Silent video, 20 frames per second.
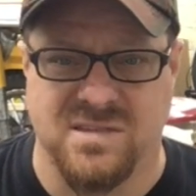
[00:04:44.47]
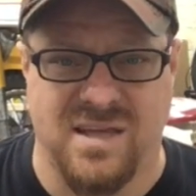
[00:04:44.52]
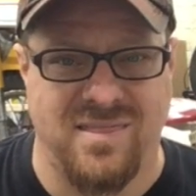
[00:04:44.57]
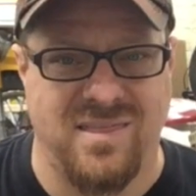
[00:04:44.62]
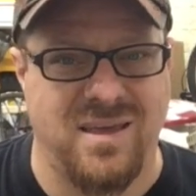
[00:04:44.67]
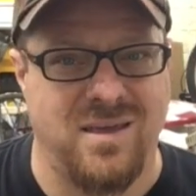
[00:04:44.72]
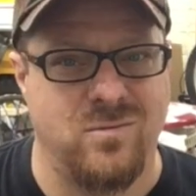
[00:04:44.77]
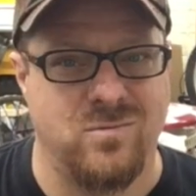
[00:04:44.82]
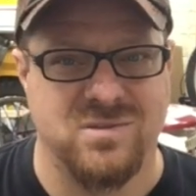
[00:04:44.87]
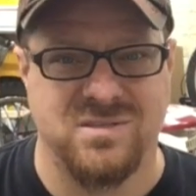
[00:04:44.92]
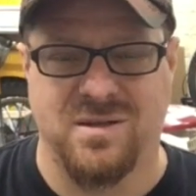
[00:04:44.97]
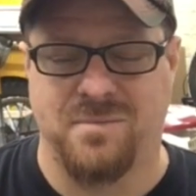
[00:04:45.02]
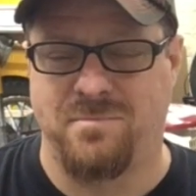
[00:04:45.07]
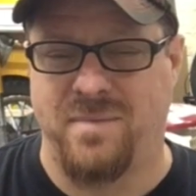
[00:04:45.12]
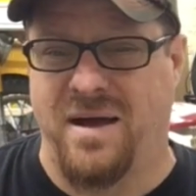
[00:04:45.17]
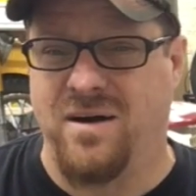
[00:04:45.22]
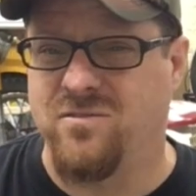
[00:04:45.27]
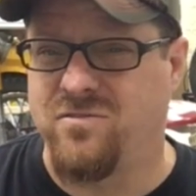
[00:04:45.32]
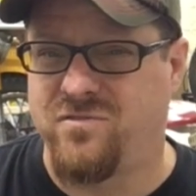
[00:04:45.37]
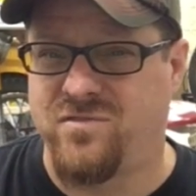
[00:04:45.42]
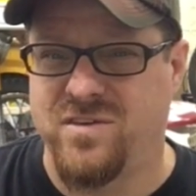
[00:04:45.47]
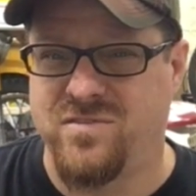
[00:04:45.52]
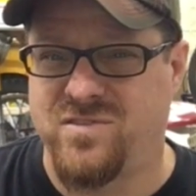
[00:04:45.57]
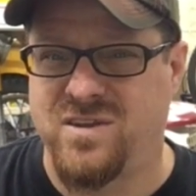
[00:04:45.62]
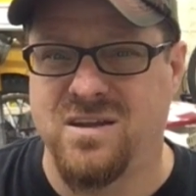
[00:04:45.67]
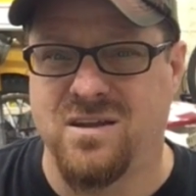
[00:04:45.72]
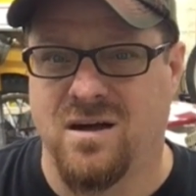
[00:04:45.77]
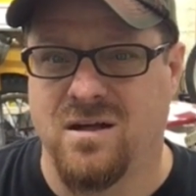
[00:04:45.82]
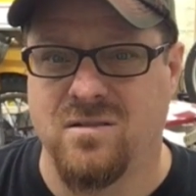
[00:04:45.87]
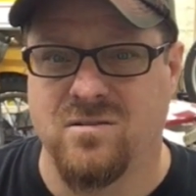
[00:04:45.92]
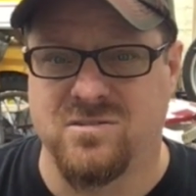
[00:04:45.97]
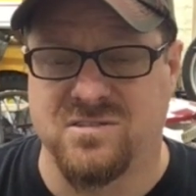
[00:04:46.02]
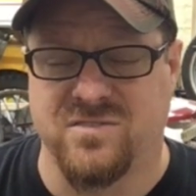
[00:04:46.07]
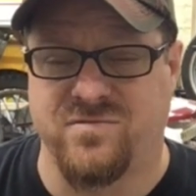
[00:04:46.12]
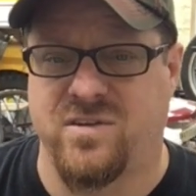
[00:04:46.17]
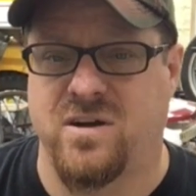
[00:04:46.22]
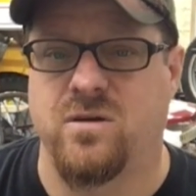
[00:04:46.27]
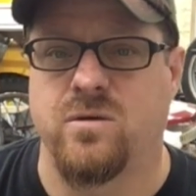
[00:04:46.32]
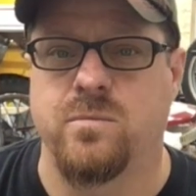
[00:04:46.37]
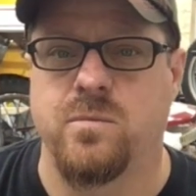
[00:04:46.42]
I think it was about $50, if
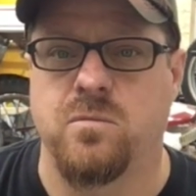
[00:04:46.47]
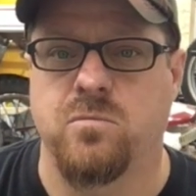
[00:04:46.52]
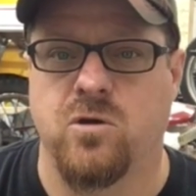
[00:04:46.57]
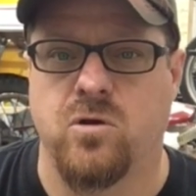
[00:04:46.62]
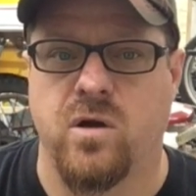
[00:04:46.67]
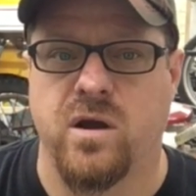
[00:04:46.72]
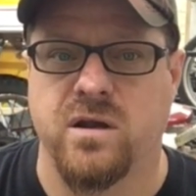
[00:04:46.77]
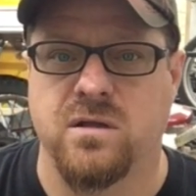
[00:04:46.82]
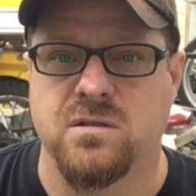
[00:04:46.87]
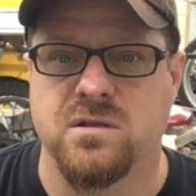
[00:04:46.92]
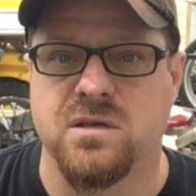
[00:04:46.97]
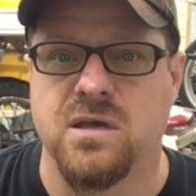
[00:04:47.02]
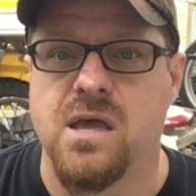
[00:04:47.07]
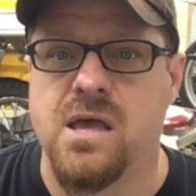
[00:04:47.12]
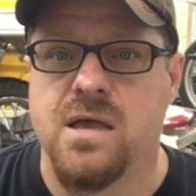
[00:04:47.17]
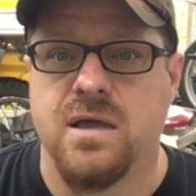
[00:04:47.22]
I remember correctly,